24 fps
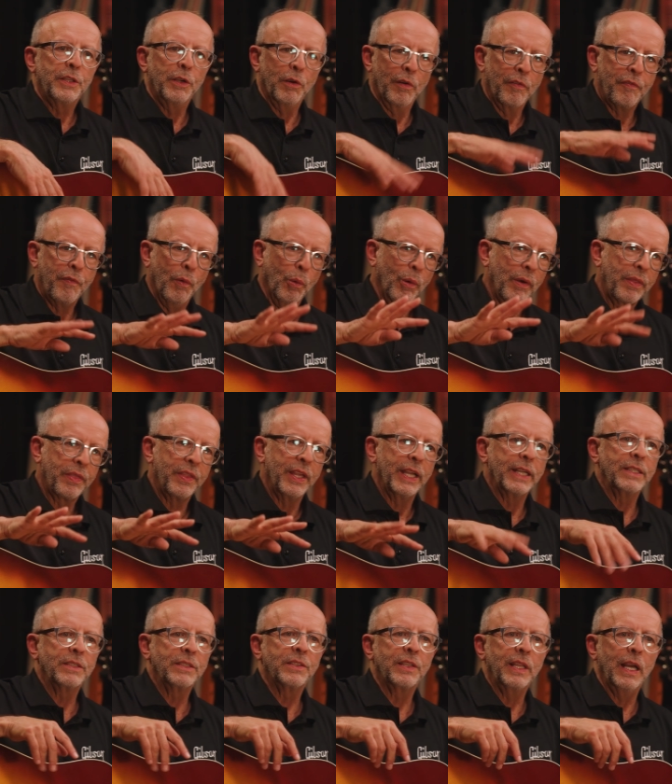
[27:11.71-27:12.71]
There are 4
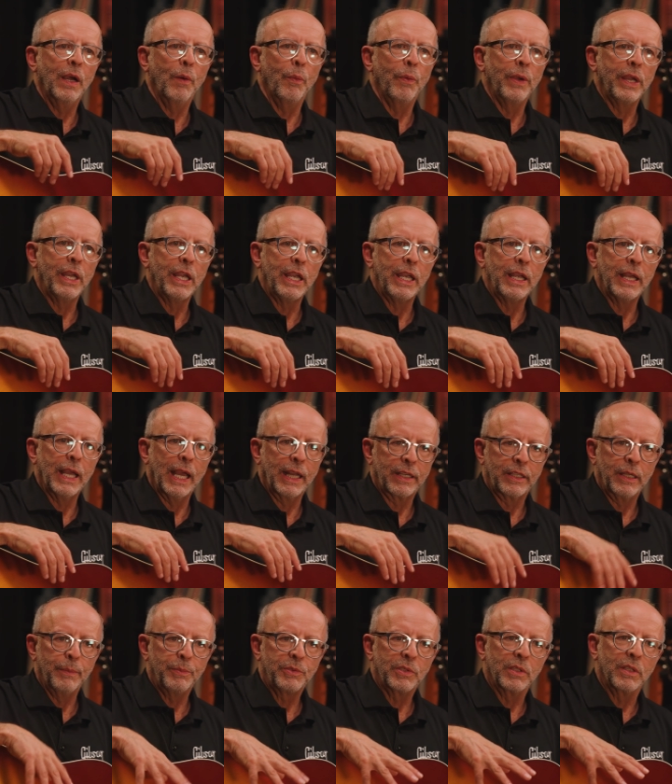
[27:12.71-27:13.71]
things that we at
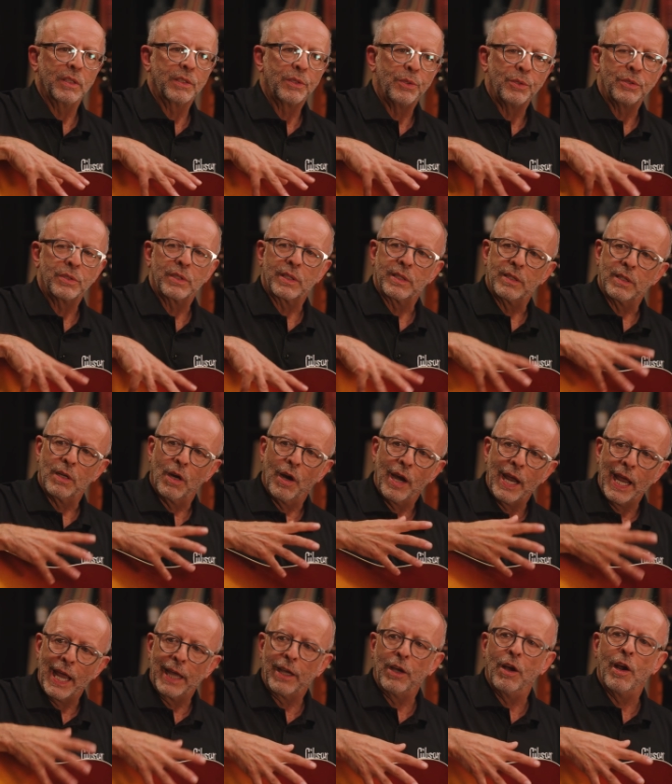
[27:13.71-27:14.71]
Gibson Acoustic Guitar
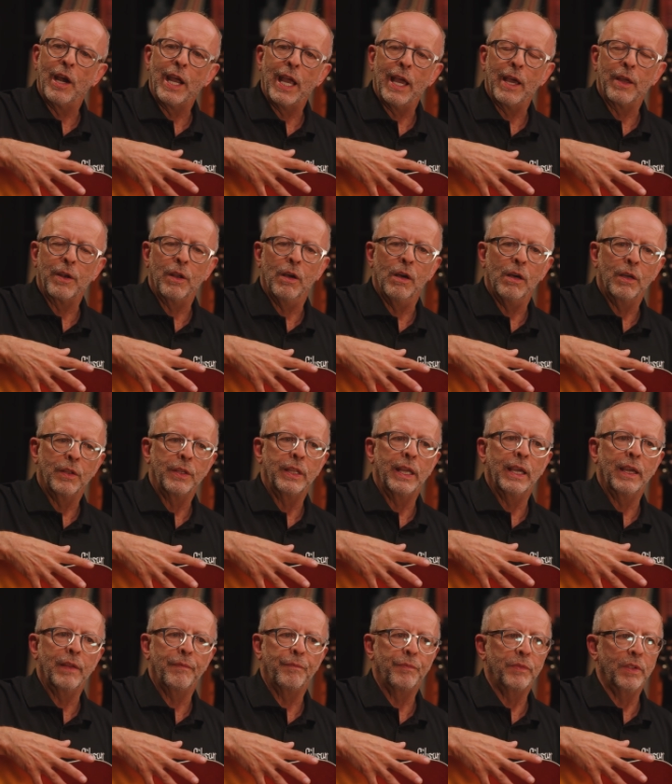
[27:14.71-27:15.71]
hang our hat on
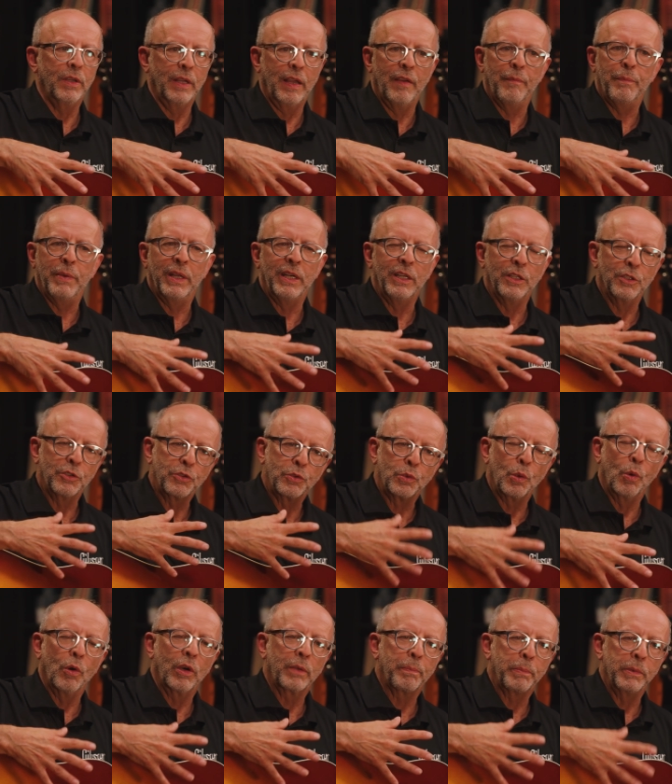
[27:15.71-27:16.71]
that have been
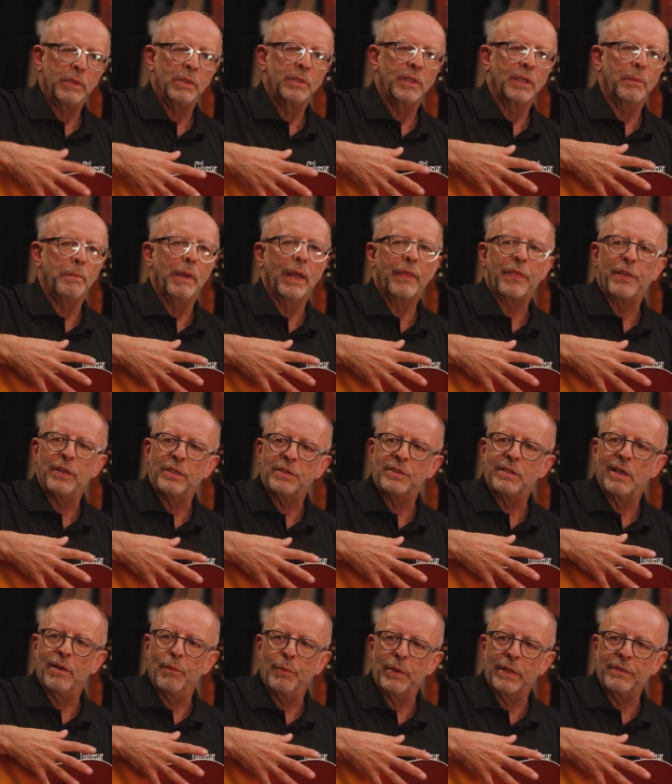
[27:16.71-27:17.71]
historic building methods
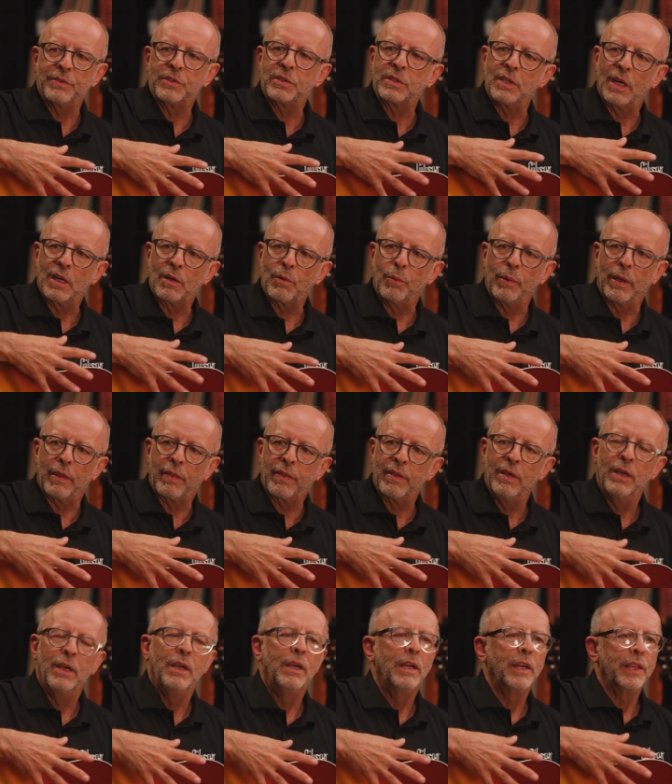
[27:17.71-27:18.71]
that we've stuck with,
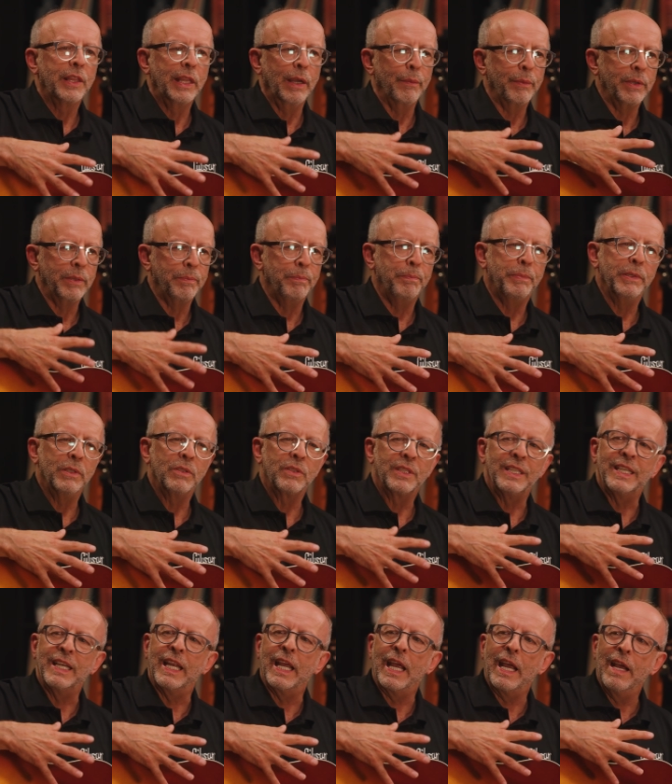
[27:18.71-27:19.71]
that we build
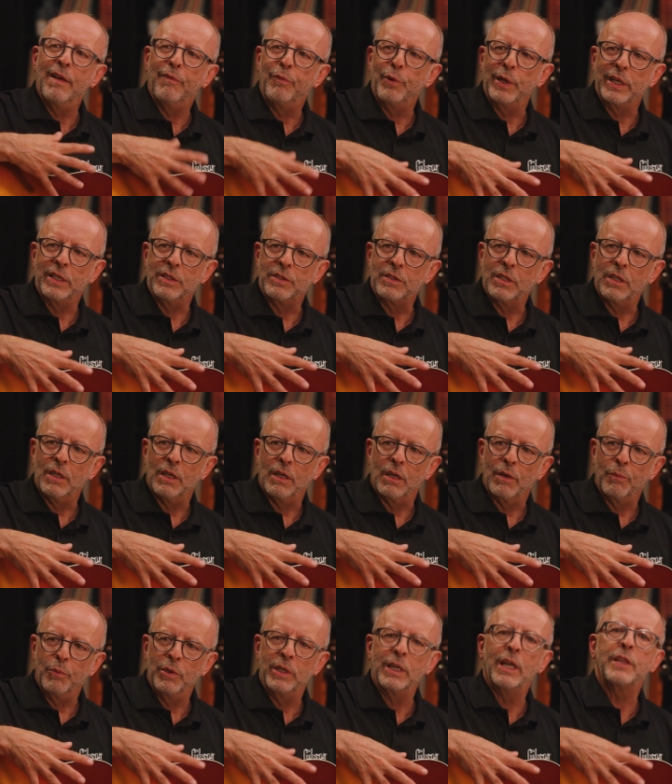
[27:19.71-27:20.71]
into every guitar.
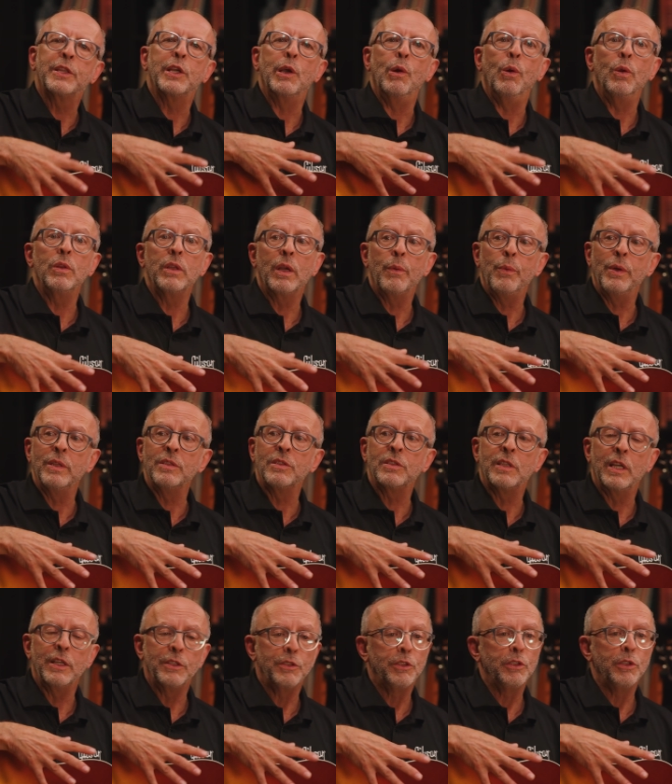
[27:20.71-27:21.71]
We're not the only ones
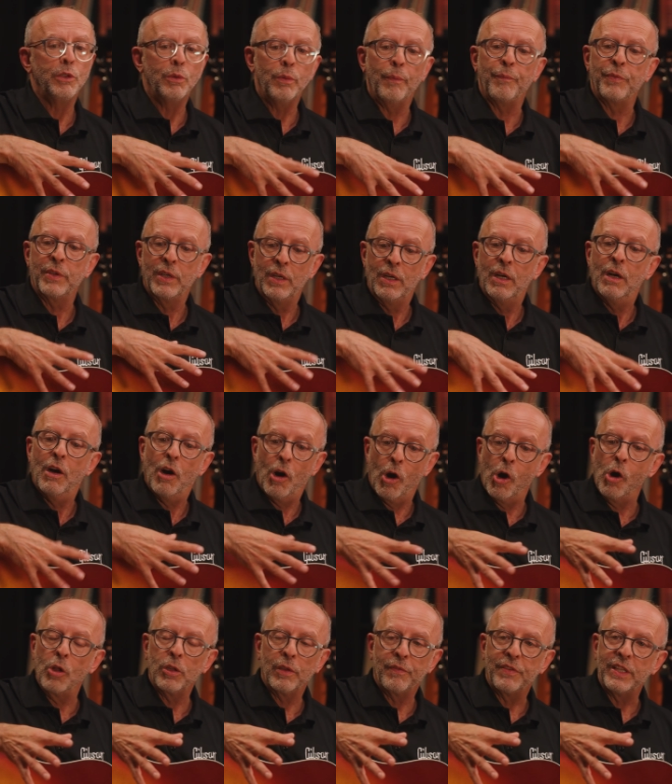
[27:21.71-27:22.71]
that do
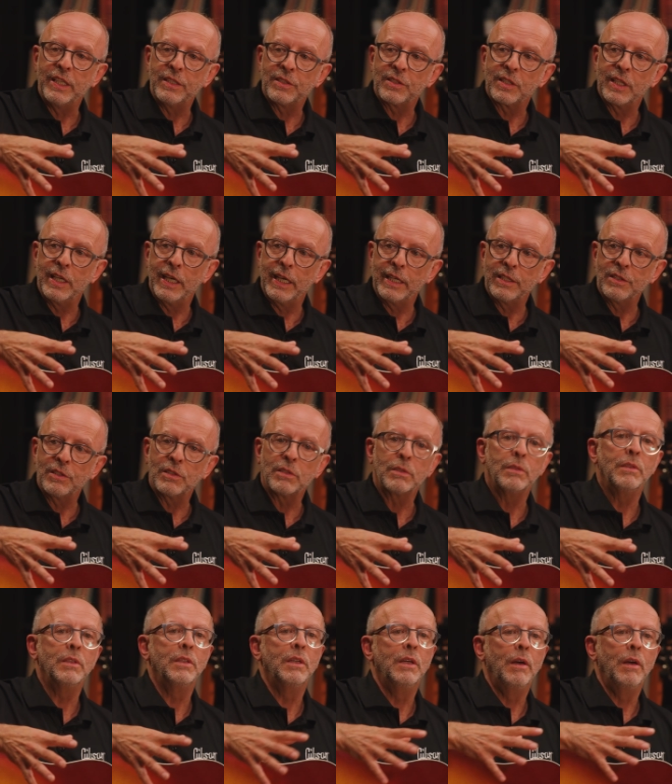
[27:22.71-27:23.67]
all of these things,